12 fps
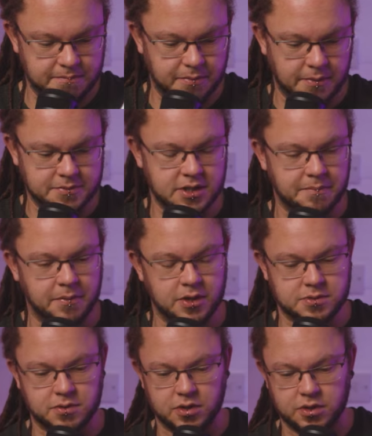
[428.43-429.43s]
and bobs of the
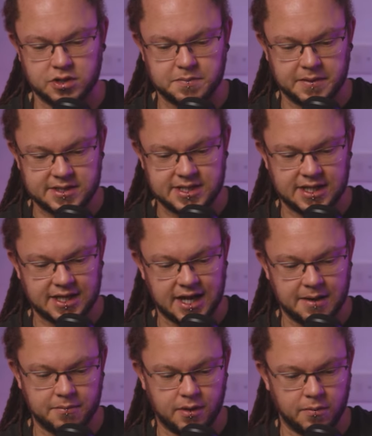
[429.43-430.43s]
box. We've got a USB-C
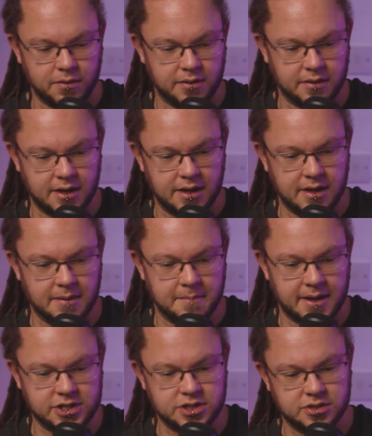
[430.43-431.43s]
cable. I wouldn't
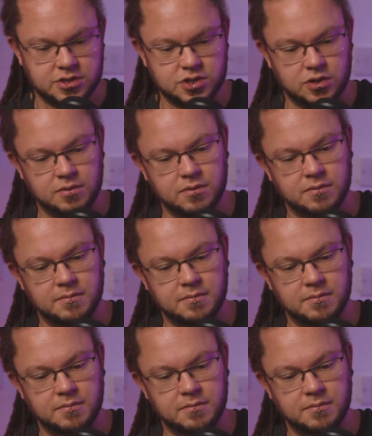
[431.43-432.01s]
imagine too